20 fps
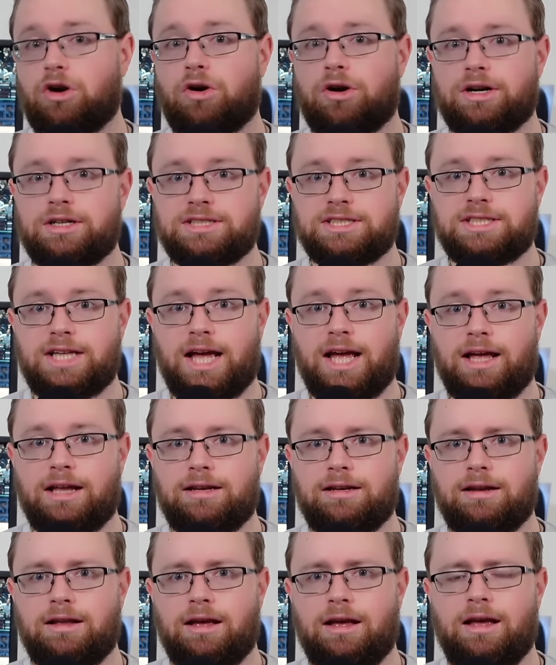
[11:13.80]
RSN.
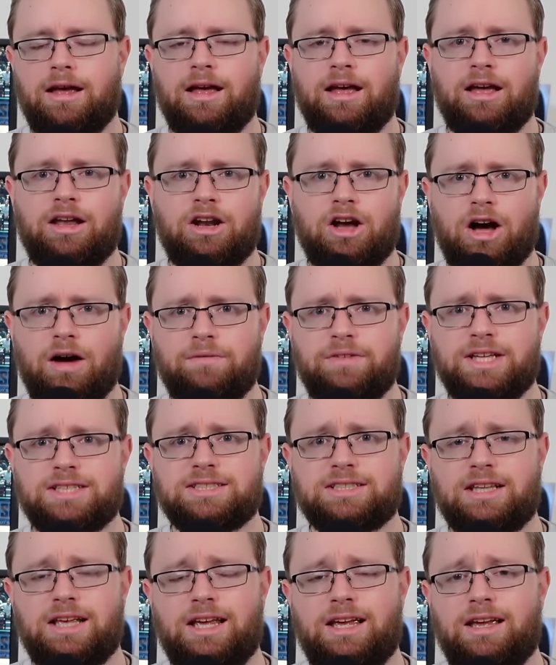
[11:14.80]
And
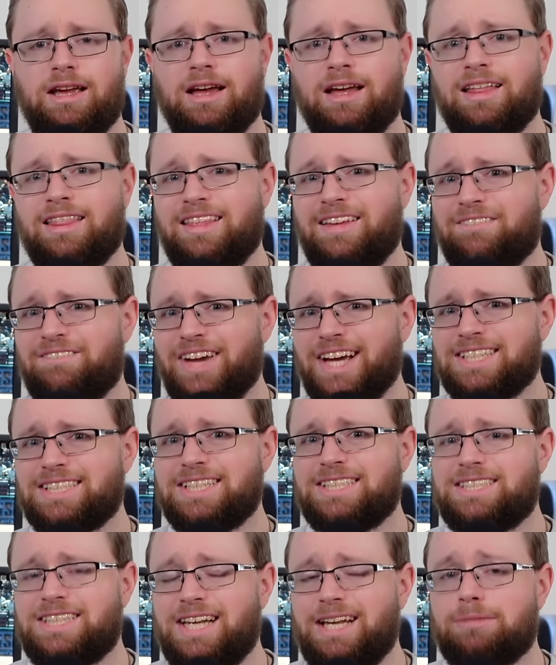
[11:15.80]
obviously, the
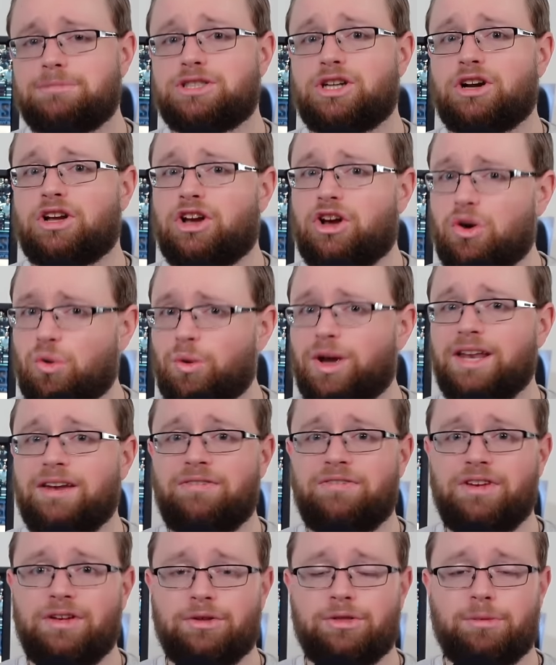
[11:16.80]
affected teams are going to
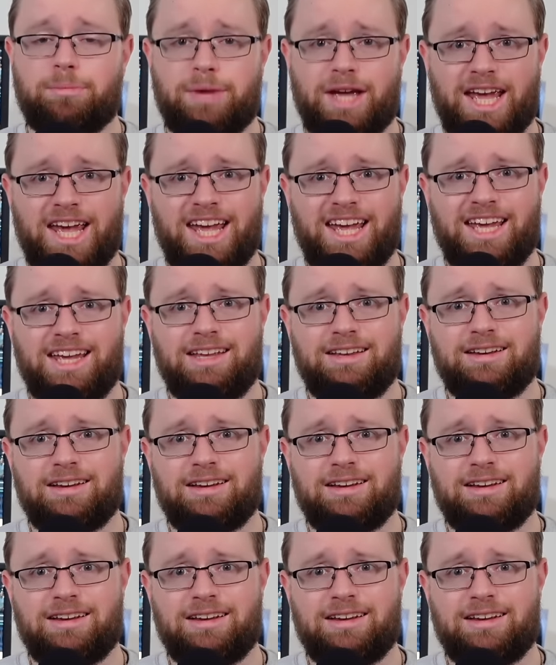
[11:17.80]
feel the pain.